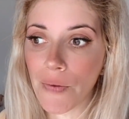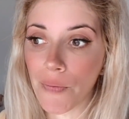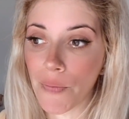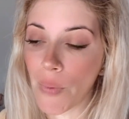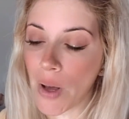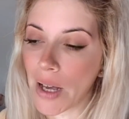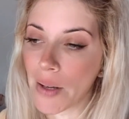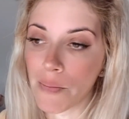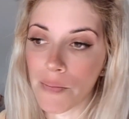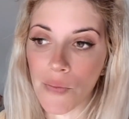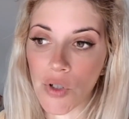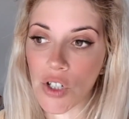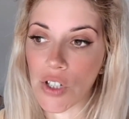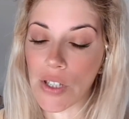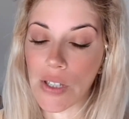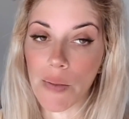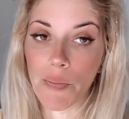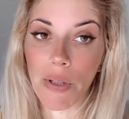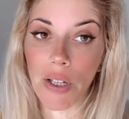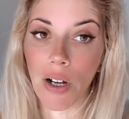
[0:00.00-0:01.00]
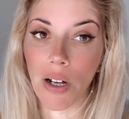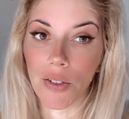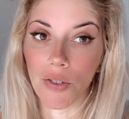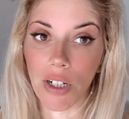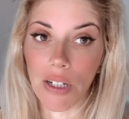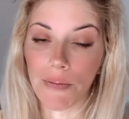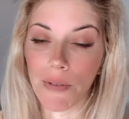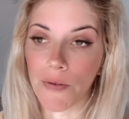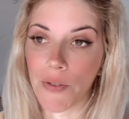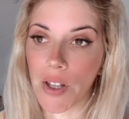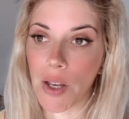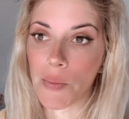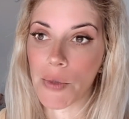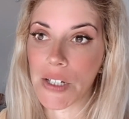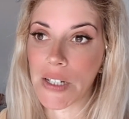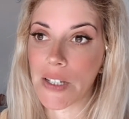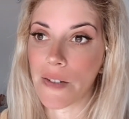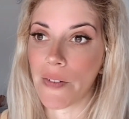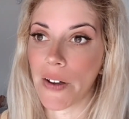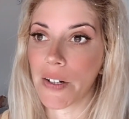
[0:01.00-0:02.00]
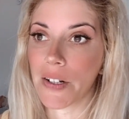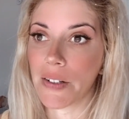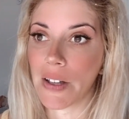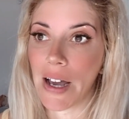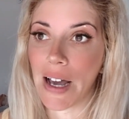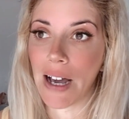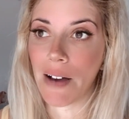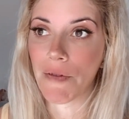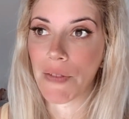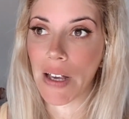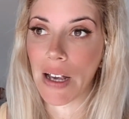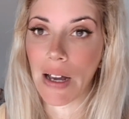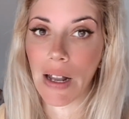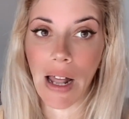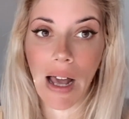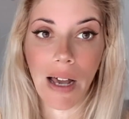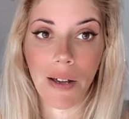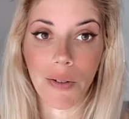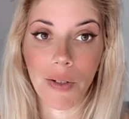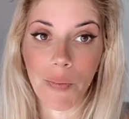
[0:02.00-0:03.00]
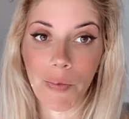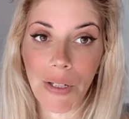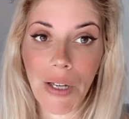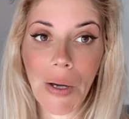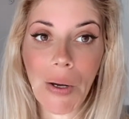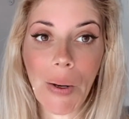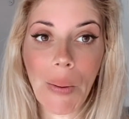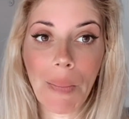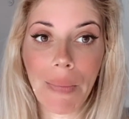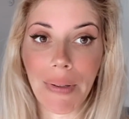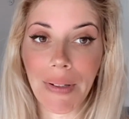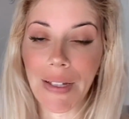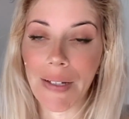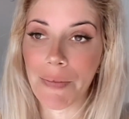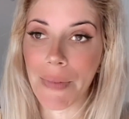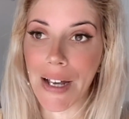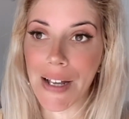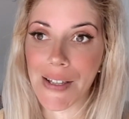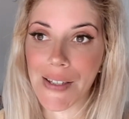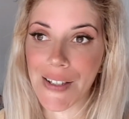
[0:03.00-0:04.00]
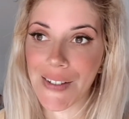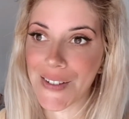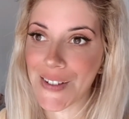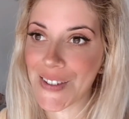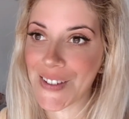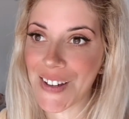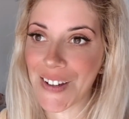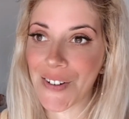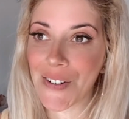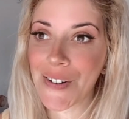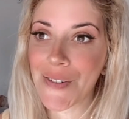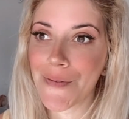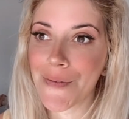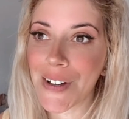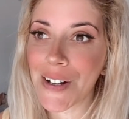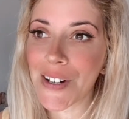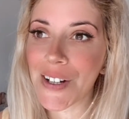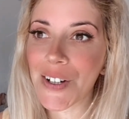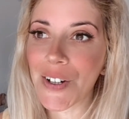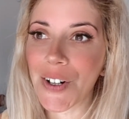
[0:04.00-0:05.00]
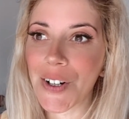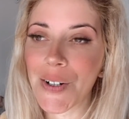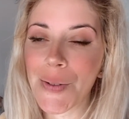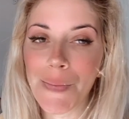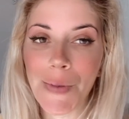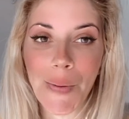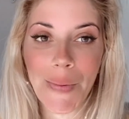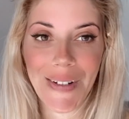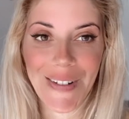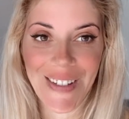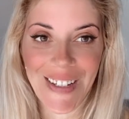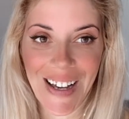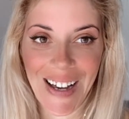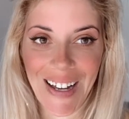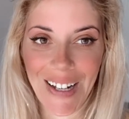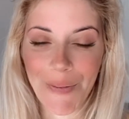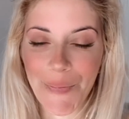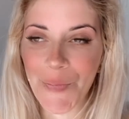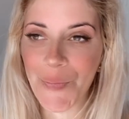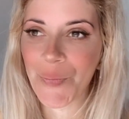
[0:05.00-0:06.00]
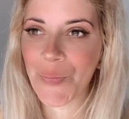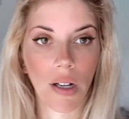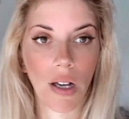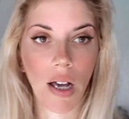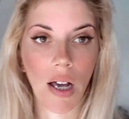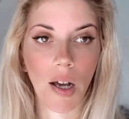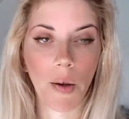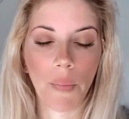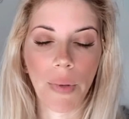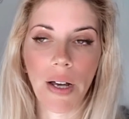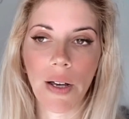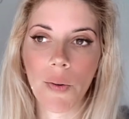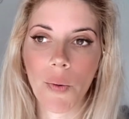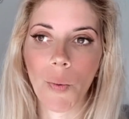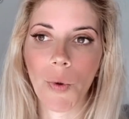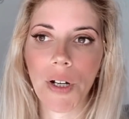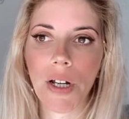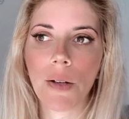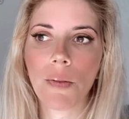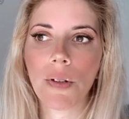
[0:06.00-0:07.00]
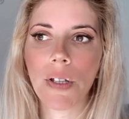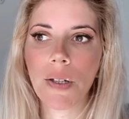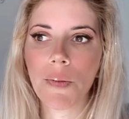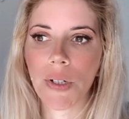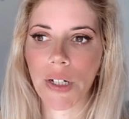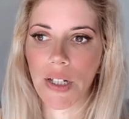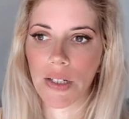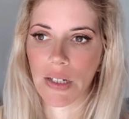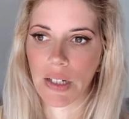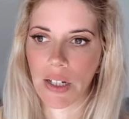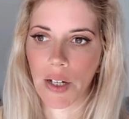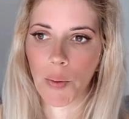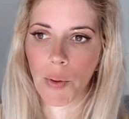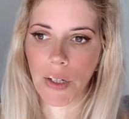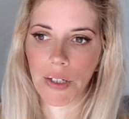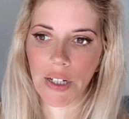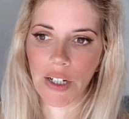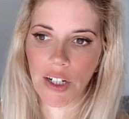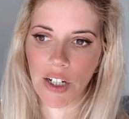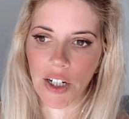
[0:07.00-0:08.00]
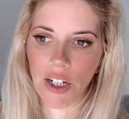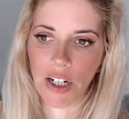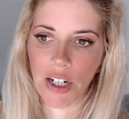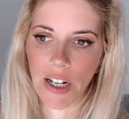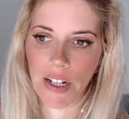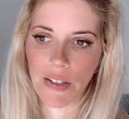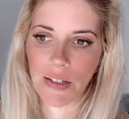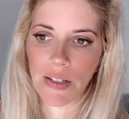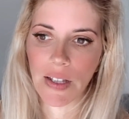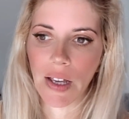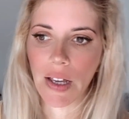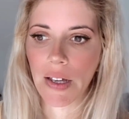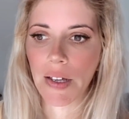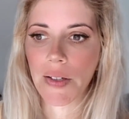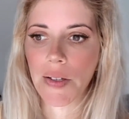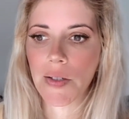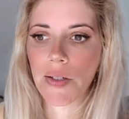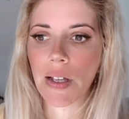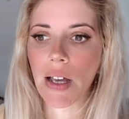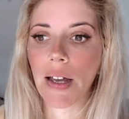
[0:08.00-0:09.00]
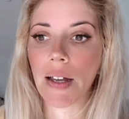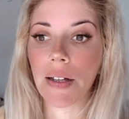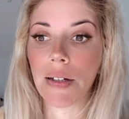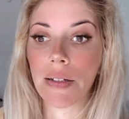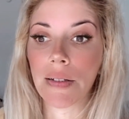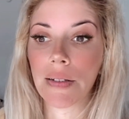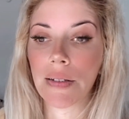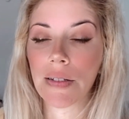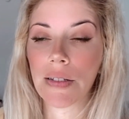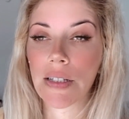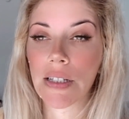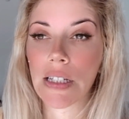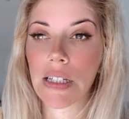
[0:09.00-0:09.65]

I'm just beyond grateful for that, because if I didn't have that, I would be a complete mess in this very current moment in time. But what I really wanted to come on here and say is, and